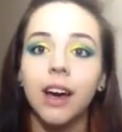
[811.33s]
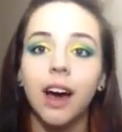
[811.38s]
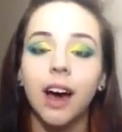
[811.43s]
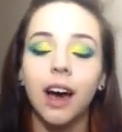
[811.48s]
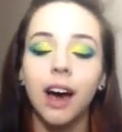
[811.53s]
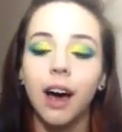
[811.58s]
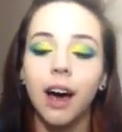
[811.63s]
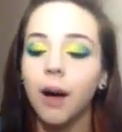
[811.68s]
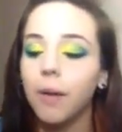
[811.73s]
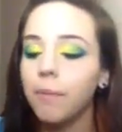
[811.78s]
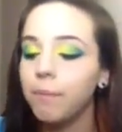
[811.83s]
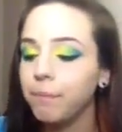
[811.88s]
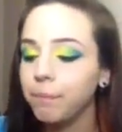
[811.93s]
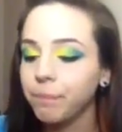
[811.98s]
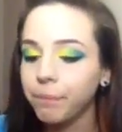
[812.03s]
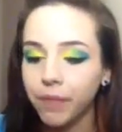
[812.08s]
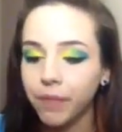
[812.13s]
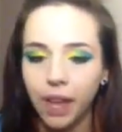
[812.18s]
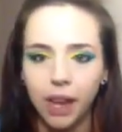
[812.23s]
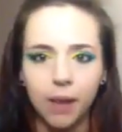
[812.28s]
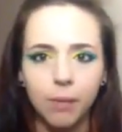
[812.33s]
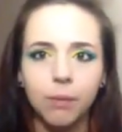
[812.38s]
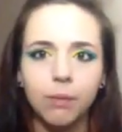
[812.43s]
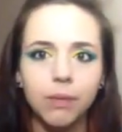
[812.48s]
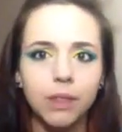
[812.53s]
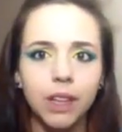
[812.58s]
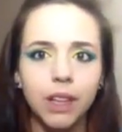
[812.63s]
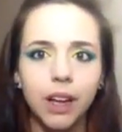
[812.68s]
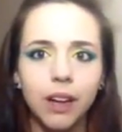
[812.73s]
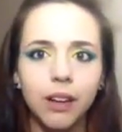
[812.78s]
I
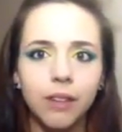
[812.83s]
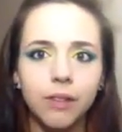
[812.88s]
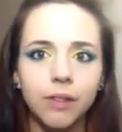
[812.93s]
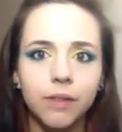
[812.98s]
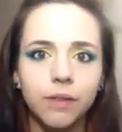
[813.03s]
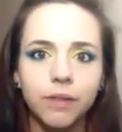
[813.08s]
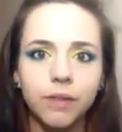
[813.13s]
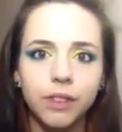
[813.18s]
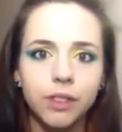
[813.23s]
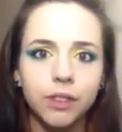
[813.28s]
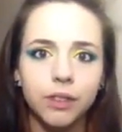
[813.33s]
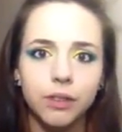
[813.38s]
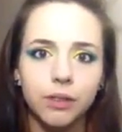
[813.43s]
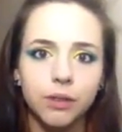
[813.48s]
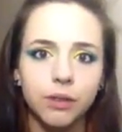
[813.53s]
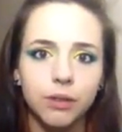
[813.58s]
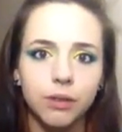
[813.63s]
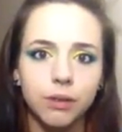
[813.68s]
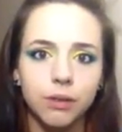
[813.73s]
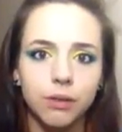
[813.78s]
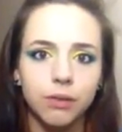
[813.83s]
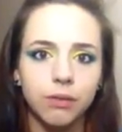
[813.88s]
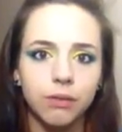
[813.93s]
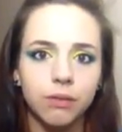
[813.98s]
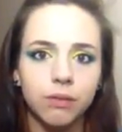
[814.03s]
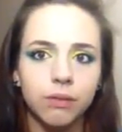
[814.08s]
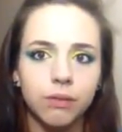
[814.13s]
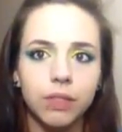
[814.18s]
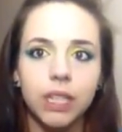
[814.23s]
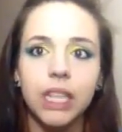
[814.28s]
love to
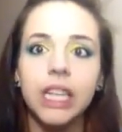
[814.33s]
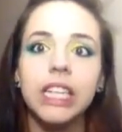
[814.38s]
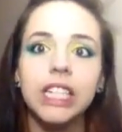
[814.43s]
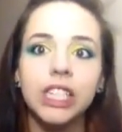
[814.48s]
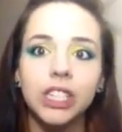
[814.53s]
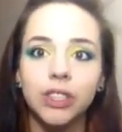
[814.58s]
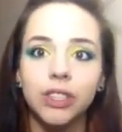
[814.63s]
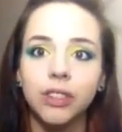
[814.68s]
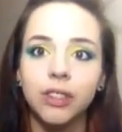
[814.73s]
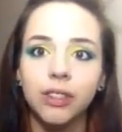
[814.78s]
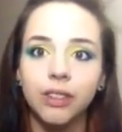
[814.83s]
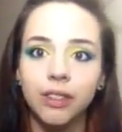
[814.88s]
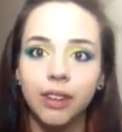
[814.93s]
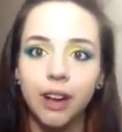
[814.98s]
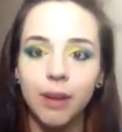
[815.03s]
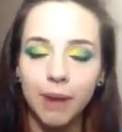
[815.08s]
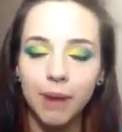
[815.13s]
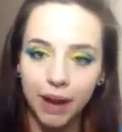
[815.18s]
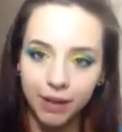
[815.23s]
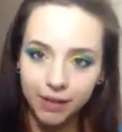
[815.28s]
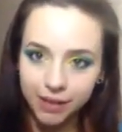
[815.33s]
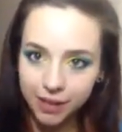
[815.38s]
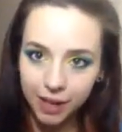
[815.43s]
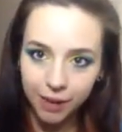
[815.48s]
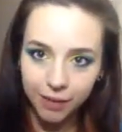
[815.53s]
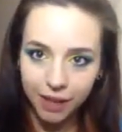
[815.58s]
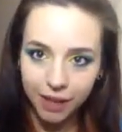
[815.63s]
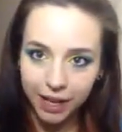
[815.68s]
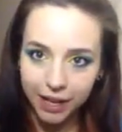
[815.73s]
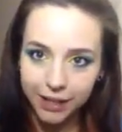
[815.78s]
teach about
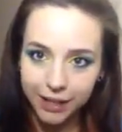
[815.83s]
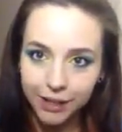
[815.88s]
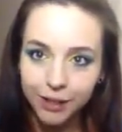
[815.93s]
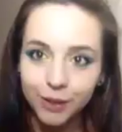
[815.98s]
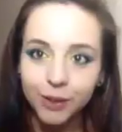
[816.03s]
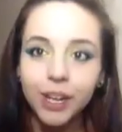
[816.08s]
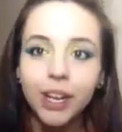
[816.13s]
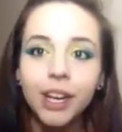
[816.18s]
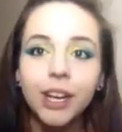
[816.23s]
stuff that I do.